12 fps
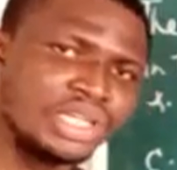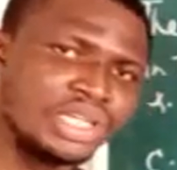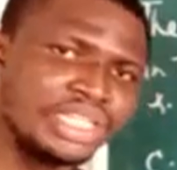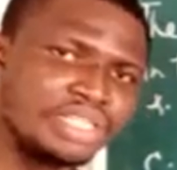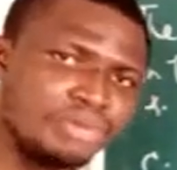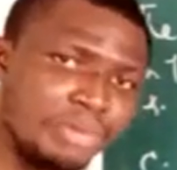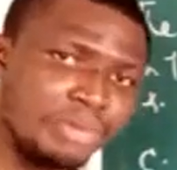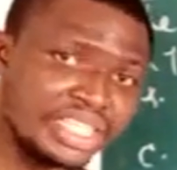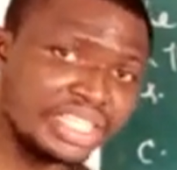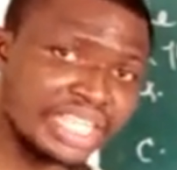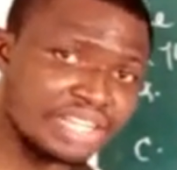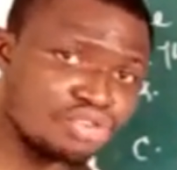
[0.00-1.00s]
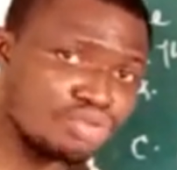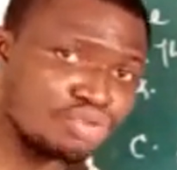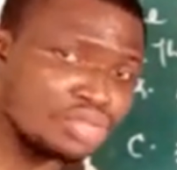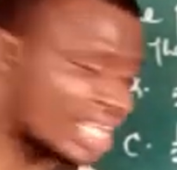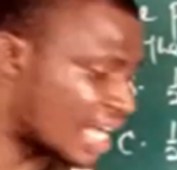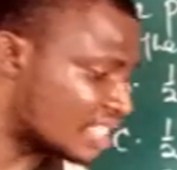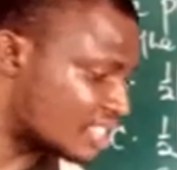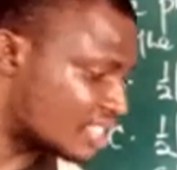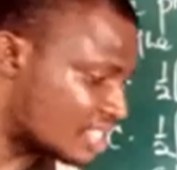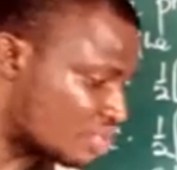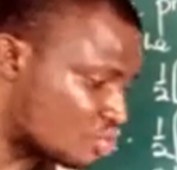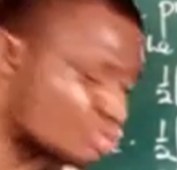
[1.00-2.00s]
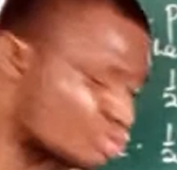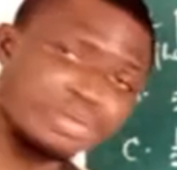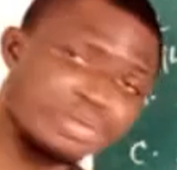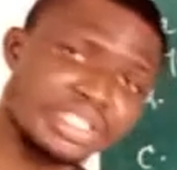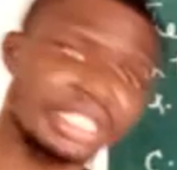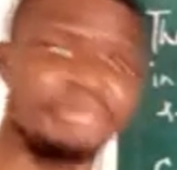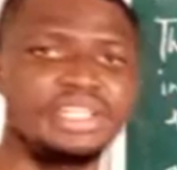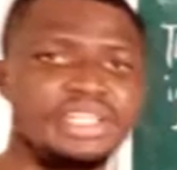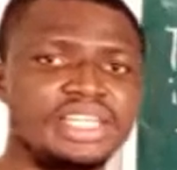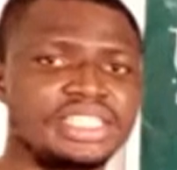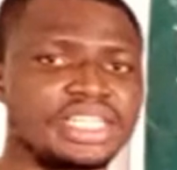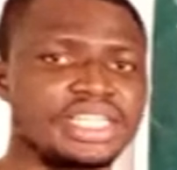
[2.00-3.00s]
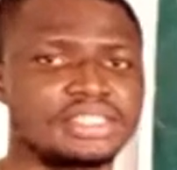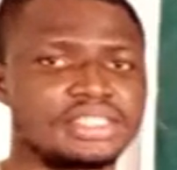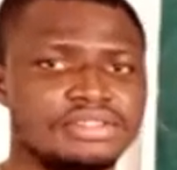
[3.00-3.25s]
The moment I do that, these two will be terminated.